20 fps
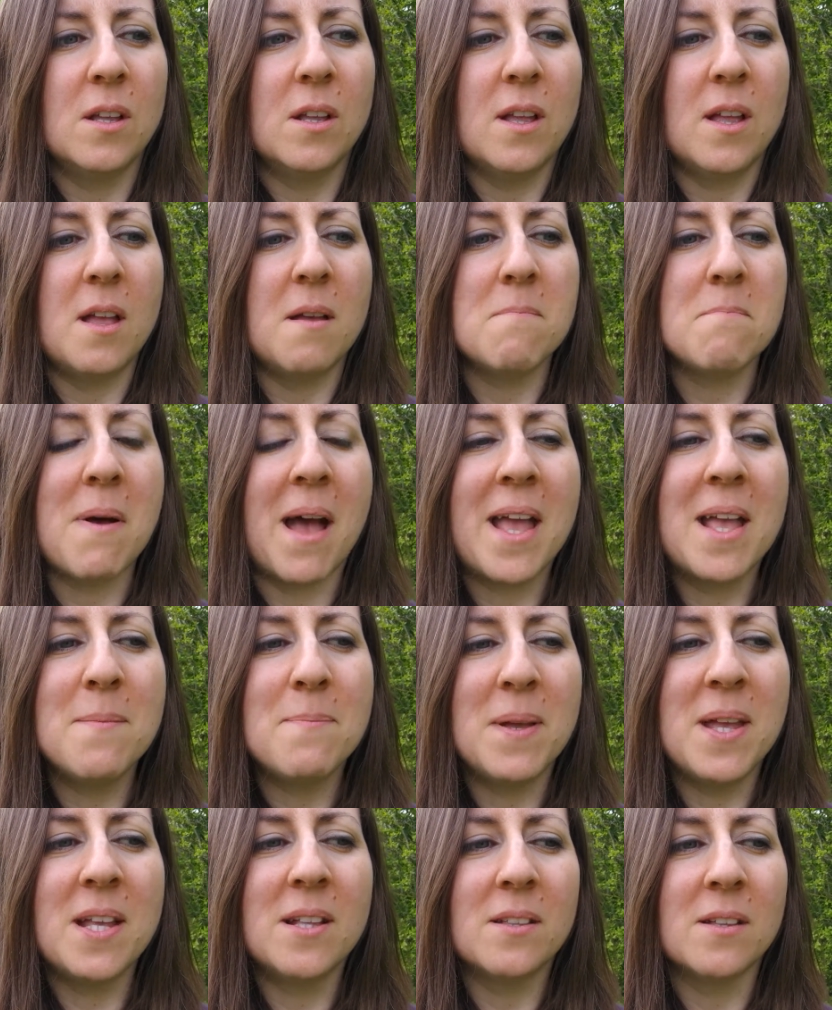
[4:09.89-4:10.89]
it may
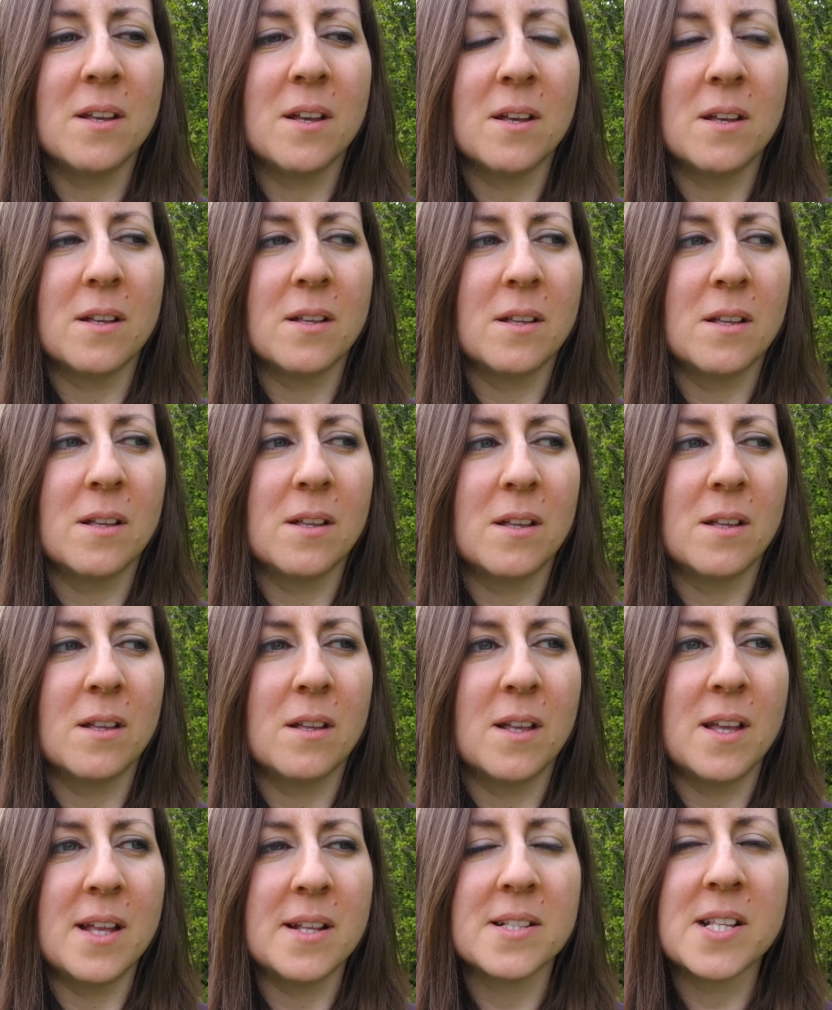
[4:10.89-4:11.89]
be that
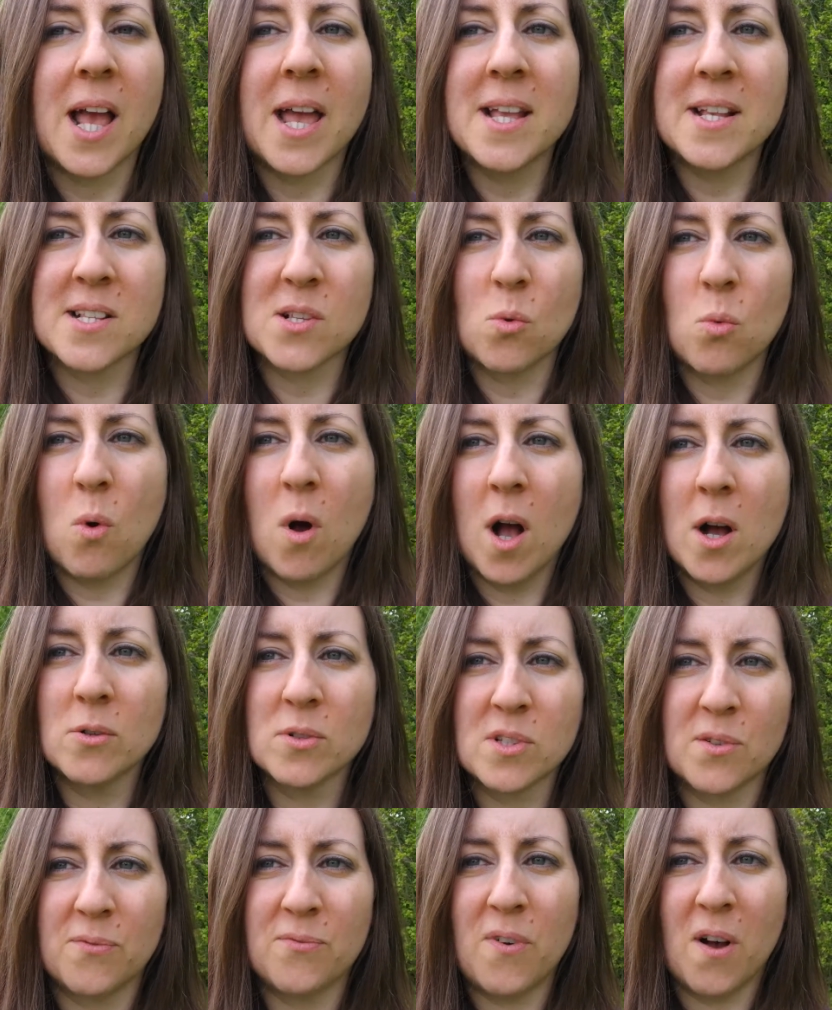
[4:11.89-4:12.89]
it takes a while
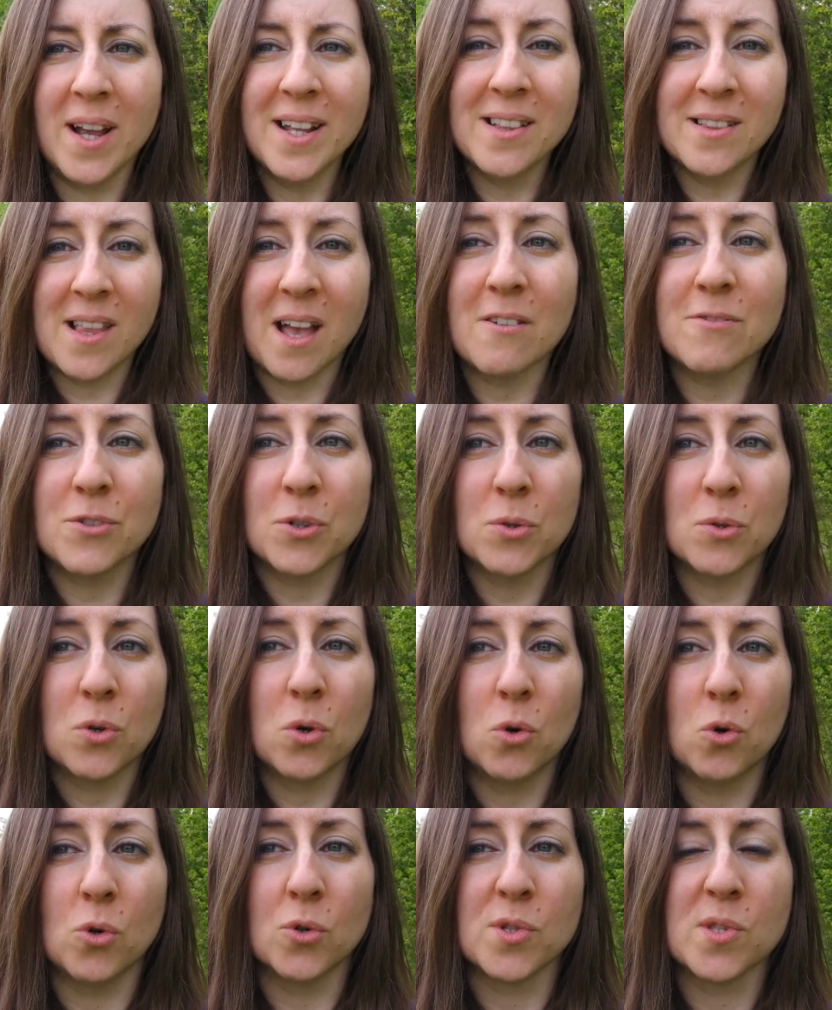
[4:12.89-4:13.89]
to find that root
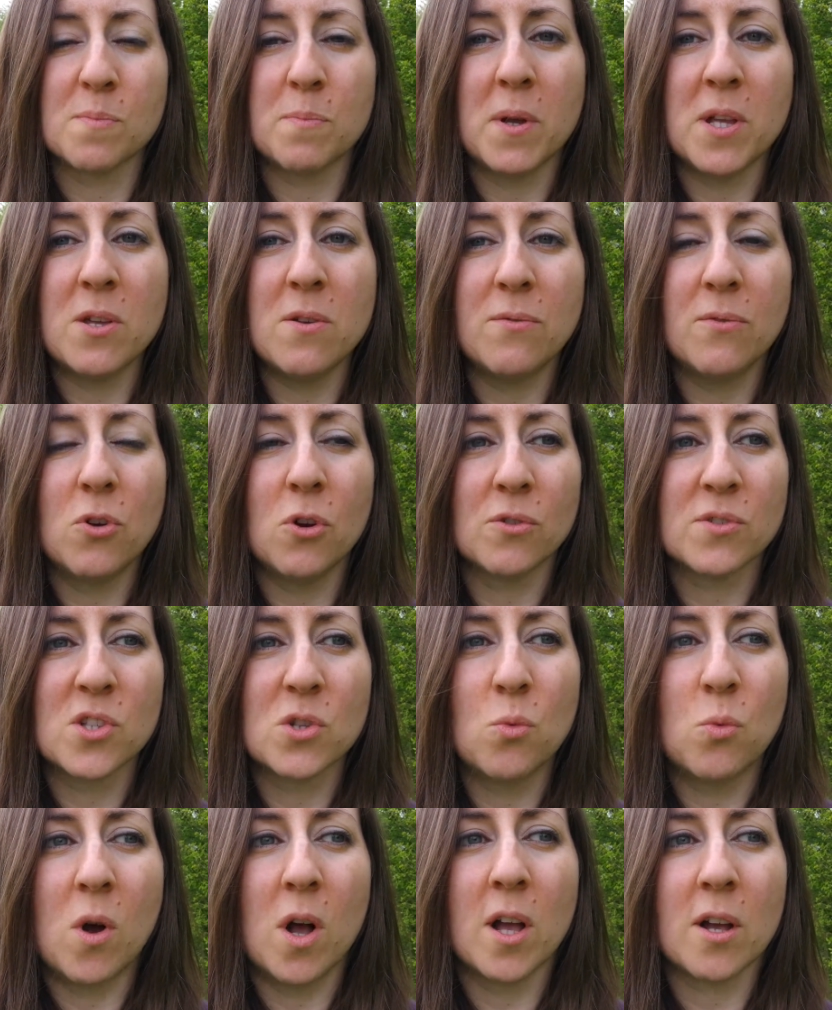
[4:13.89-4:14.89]
cause, but you've got to
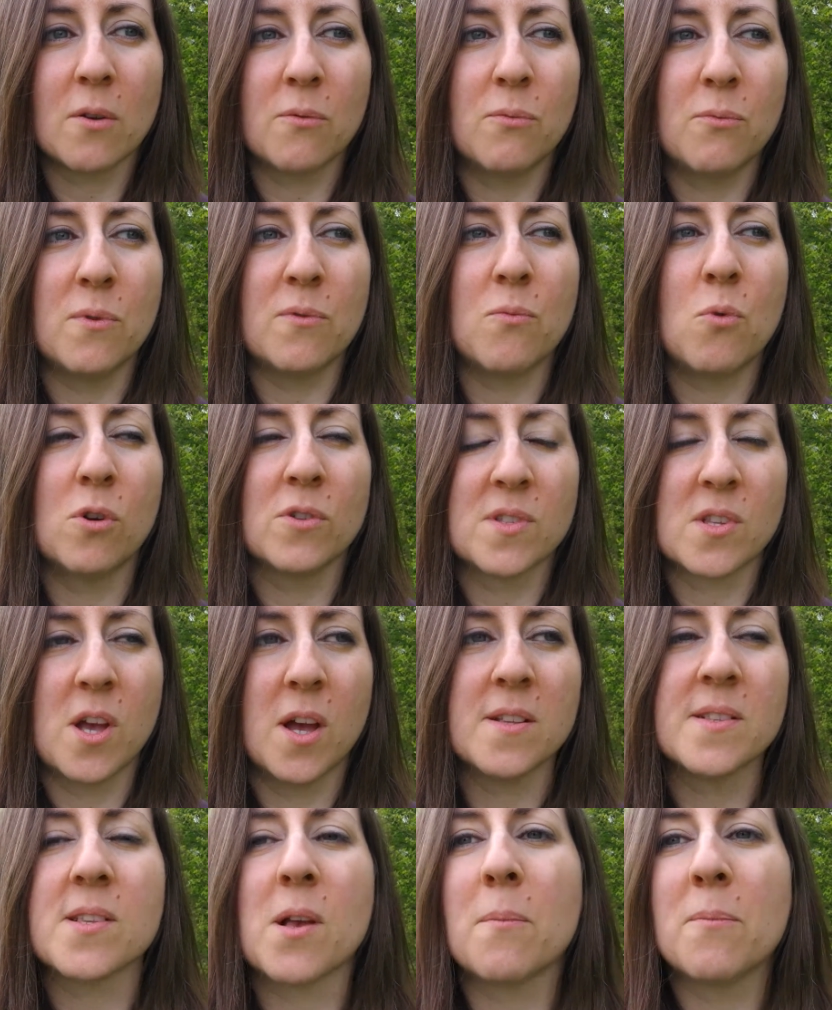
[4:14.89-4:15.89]
work with what
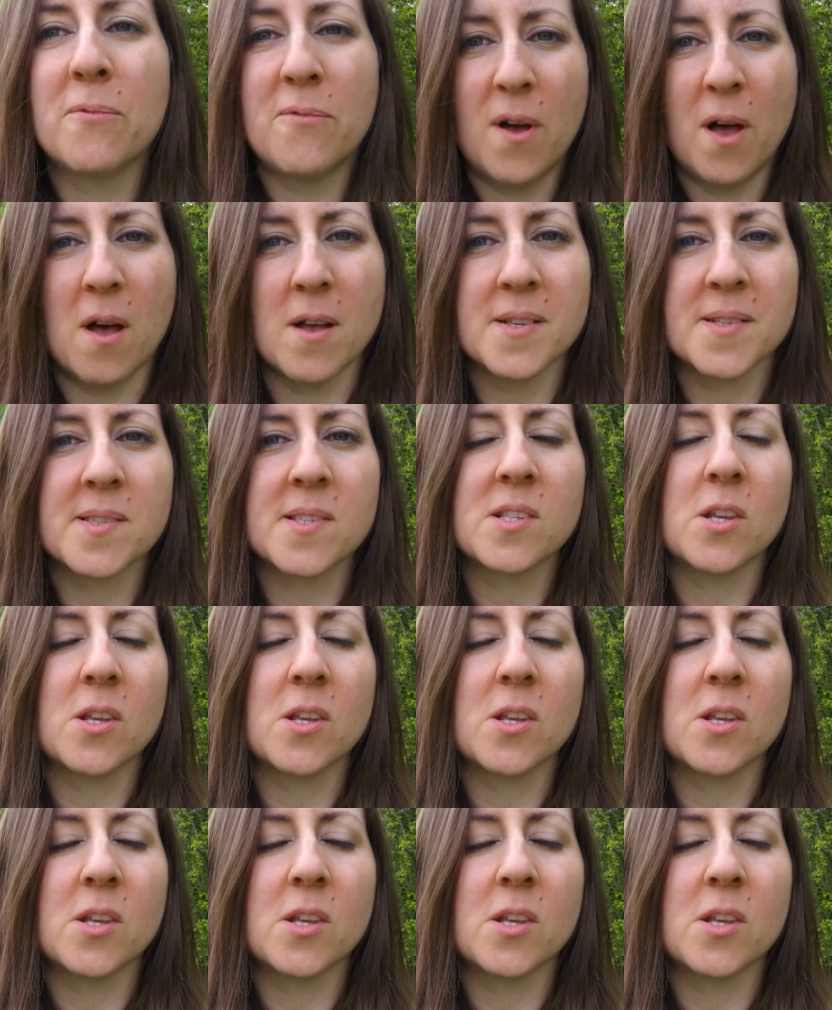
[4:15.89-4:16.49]
turns up first.